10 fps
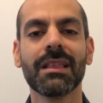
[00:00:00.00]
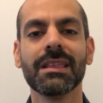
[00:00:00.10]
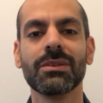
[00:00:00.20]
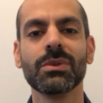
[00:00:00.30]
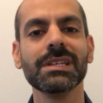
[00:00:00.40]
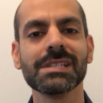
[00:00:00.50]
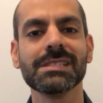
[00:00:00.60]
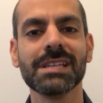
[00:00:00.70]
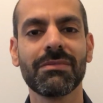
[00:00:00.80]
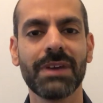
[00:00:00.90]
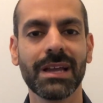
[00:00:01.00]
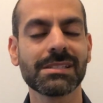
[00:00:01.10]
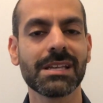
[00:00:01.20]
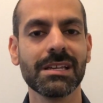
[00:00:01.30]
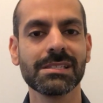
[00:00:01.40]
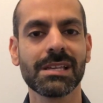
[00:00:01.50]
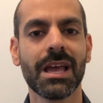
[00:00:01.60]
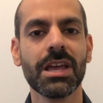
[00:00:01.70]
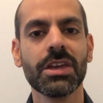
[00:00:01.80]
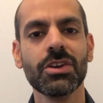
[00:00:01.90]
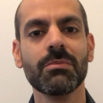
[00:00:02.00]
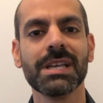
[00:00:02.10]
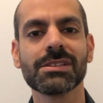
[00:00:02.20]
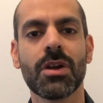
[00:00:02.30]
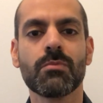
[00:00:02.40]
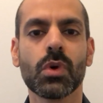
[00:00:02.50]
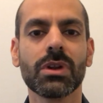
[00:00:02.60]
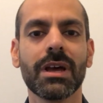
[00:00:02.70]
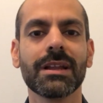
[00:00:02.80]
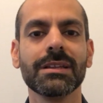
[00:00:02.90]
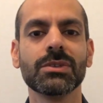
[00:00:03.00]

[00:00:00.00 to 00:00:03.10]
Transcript: The recency effect says humans are more likely